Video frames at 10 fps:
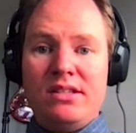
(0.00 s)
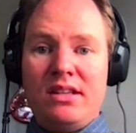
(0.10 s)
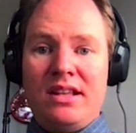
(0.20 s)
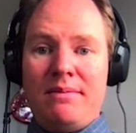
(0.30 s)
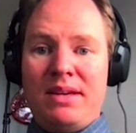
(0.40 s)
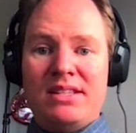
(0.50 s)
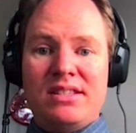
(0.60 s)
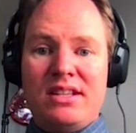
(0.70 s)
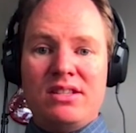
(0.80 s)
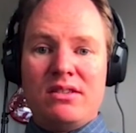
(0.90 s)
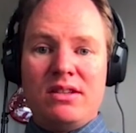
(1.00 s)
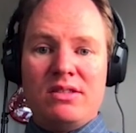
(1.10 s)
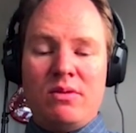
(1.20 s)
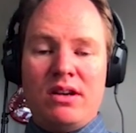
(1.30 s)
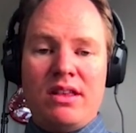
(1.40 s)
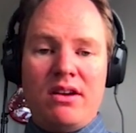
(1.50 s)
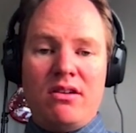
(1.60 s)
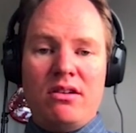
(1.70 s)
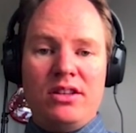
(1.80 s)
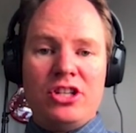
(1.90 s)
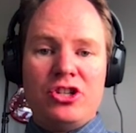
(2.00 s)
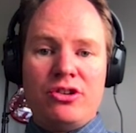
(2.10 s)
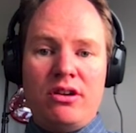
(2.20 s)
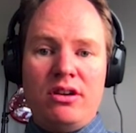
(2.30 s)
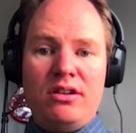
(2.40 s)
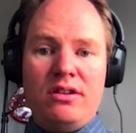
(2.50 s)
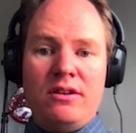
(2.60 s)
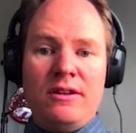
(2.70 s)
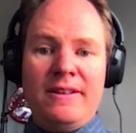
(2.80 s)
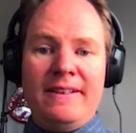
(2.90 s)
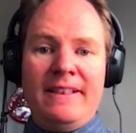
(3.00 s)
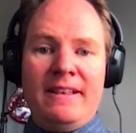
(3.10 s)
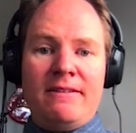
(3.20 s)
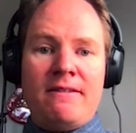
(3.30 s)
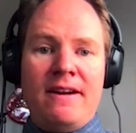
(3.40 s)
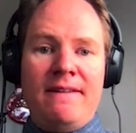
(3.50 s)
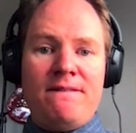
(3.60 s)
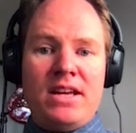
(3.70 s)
and that makes sense because where they are in the chart, right?